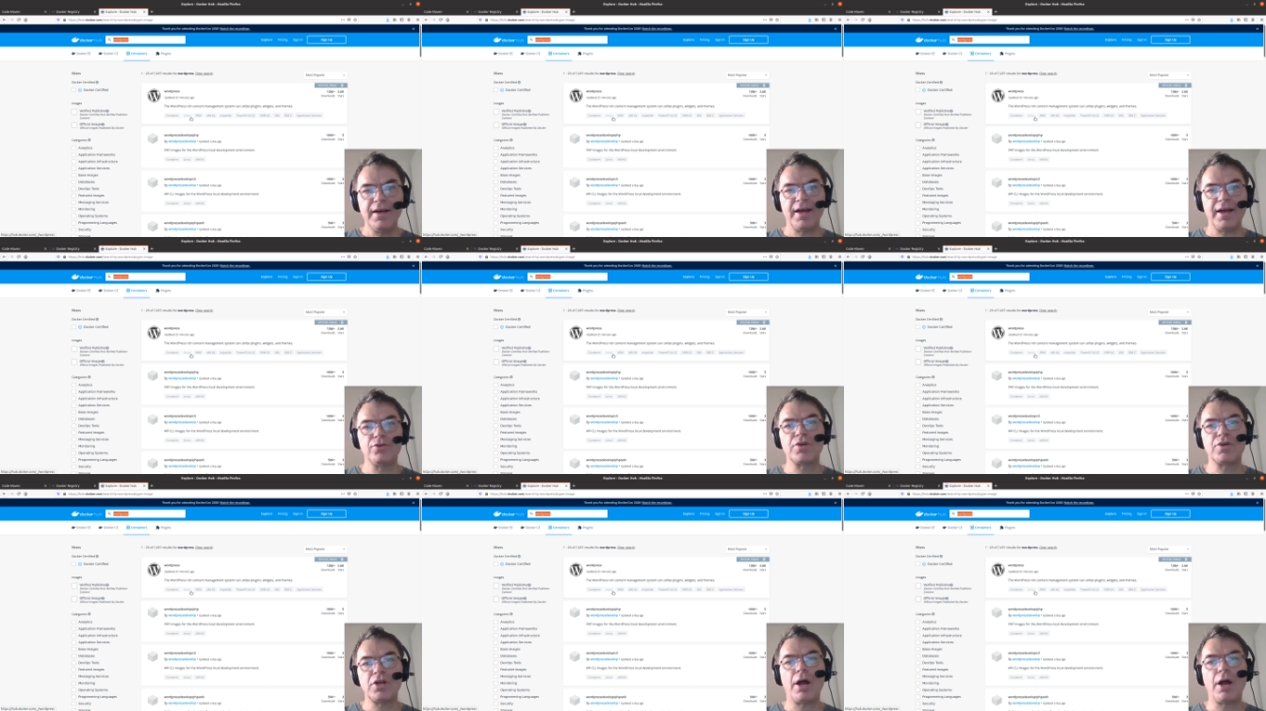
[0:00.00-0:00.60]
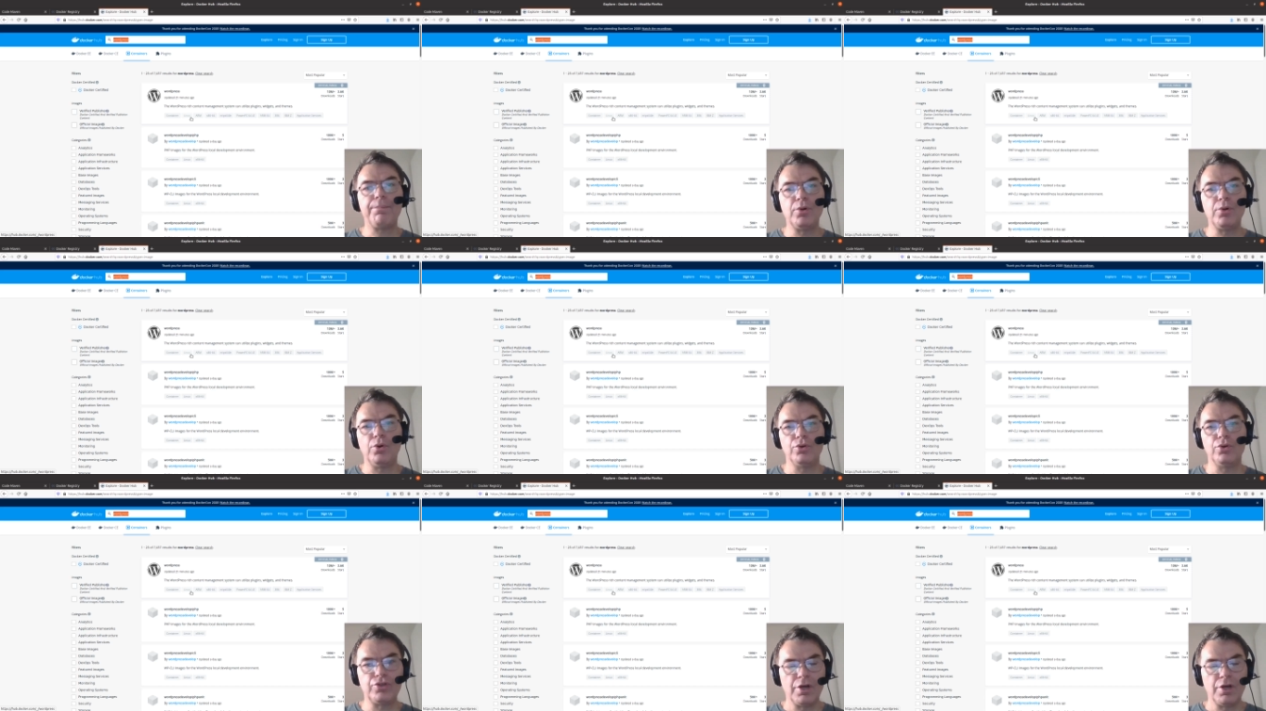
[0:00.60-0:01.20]
and you can
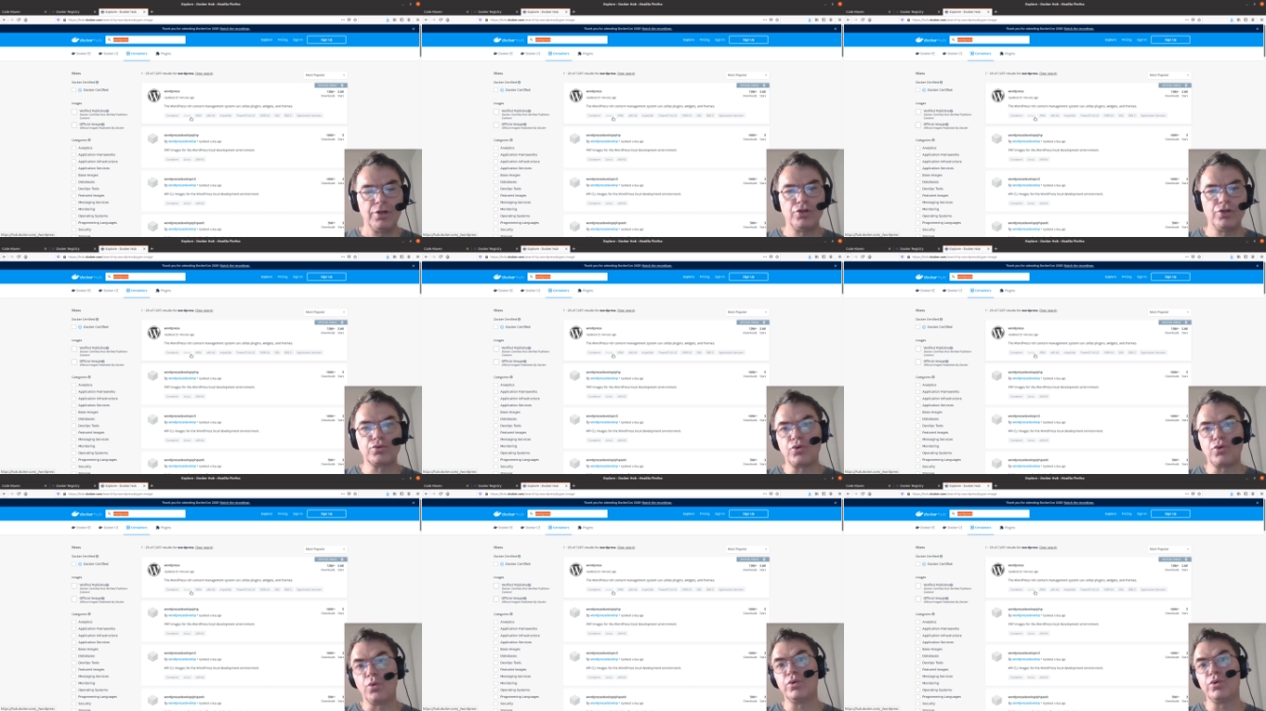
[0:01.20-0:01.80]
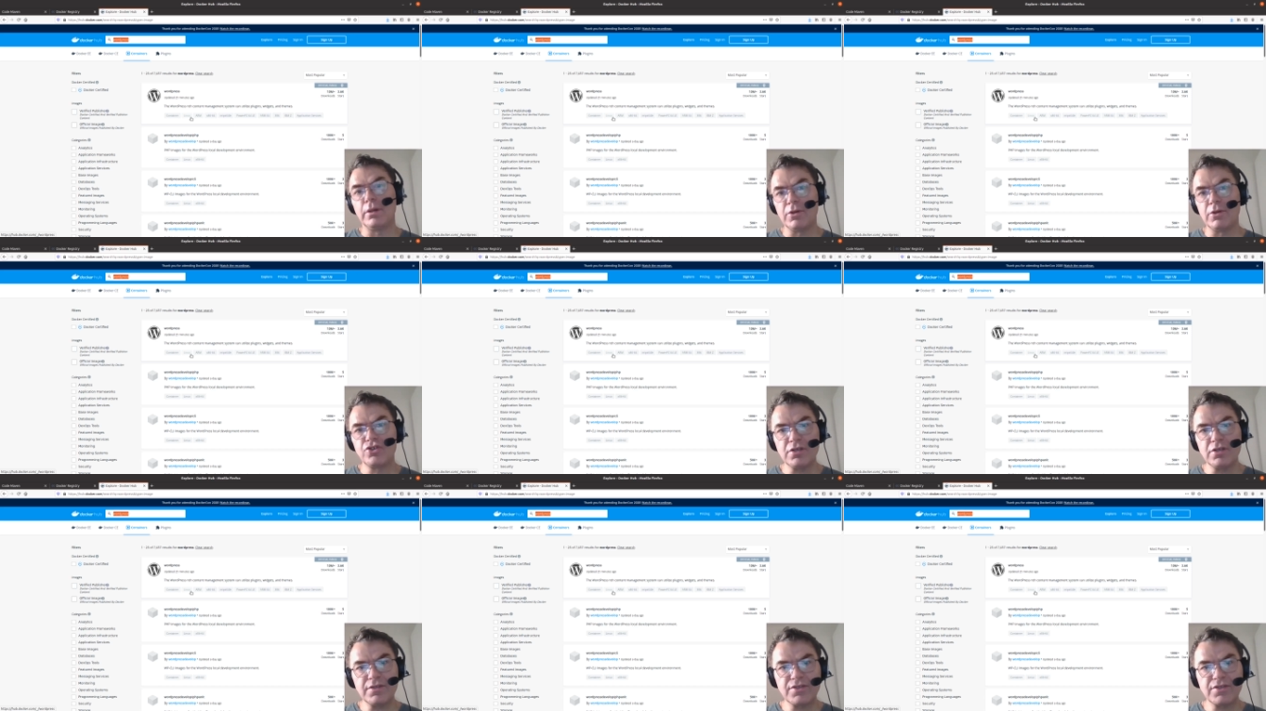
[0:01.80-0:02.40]
upload your own
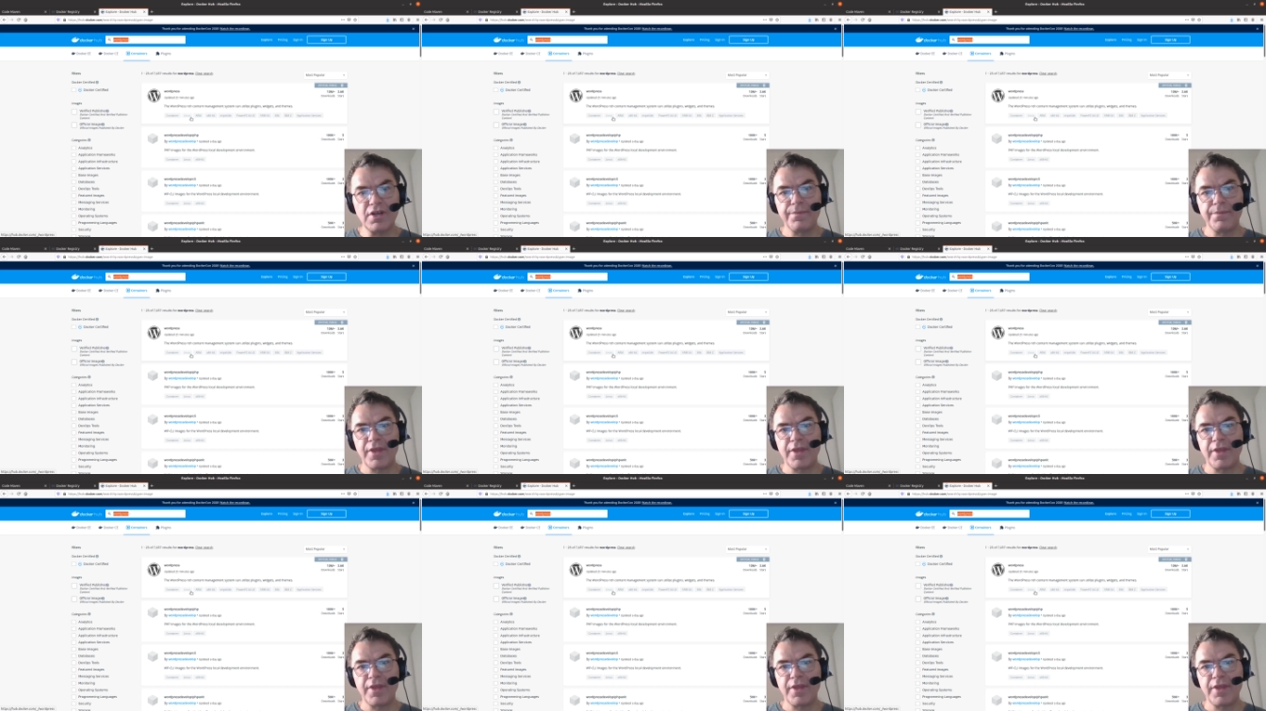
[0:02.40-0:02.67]
images.